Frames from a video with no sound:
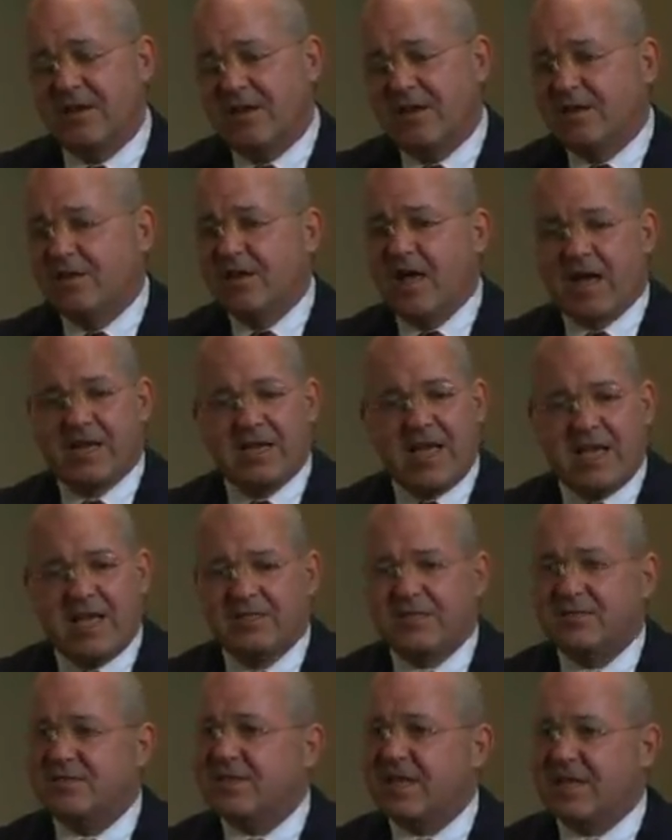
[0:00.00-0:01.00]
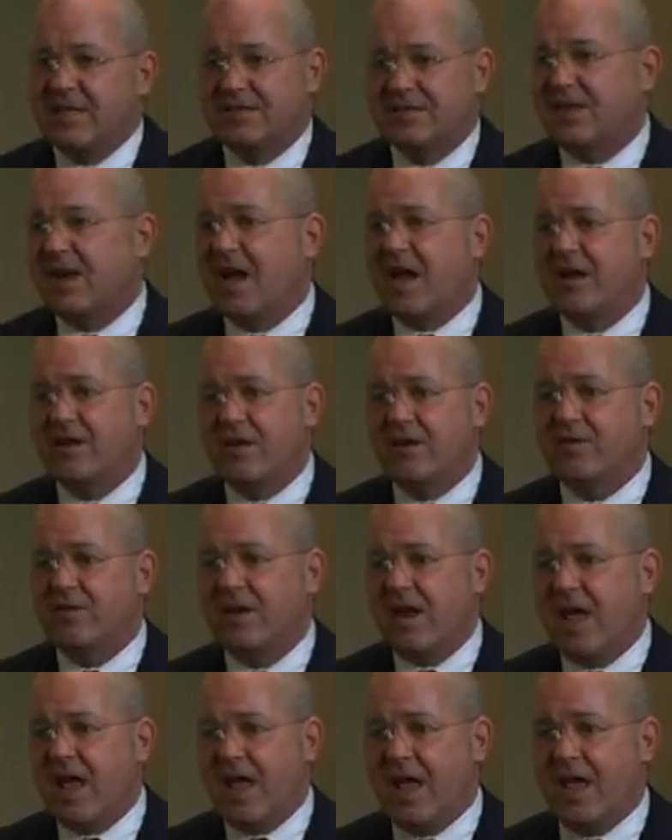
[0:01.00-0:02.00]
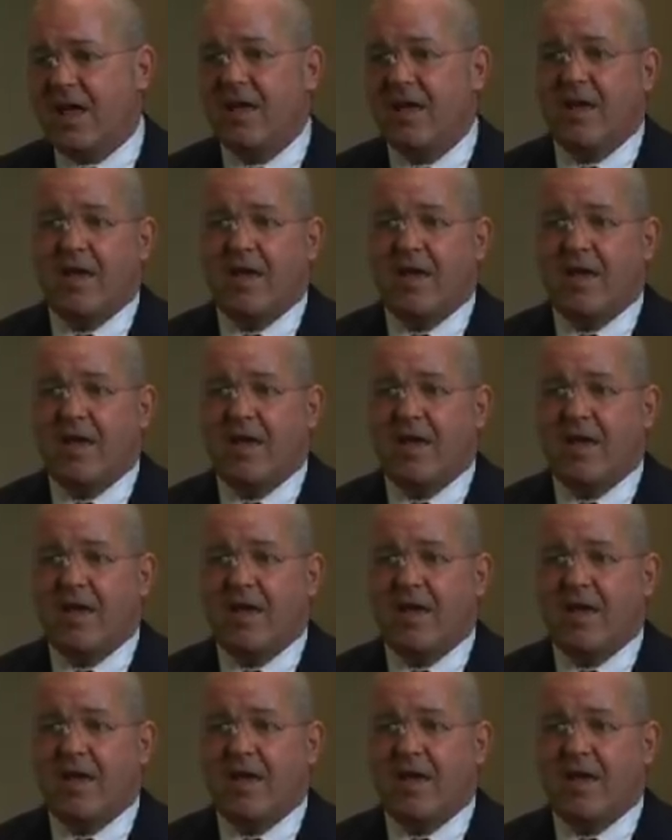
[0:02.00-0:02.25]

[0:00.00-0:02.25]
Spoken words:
A lot of heads of sales that I know today,